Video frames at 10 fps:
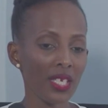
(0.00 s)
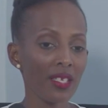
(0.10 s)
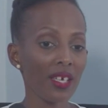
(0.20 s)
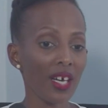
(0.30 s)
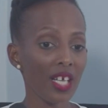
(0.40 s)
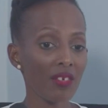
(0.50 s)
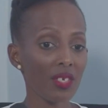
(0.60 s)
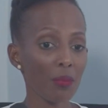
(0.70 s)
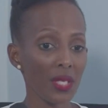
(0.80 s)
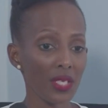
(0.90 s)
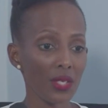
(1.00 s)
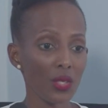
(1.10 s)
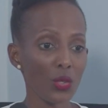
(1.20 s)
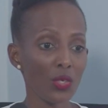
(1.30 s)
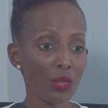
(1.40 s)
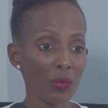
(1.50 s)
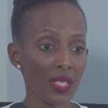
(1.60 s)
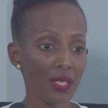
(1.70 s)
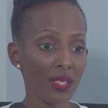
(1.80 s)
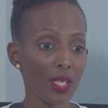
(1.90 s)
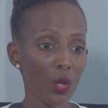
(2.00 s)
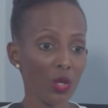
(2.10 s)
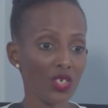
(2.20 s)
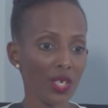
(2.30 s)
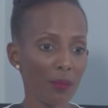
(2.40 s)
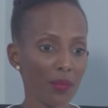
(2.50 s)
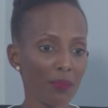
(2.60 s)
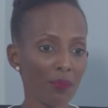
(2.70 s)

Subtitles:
in 100 meters, 200 meters, and long jump.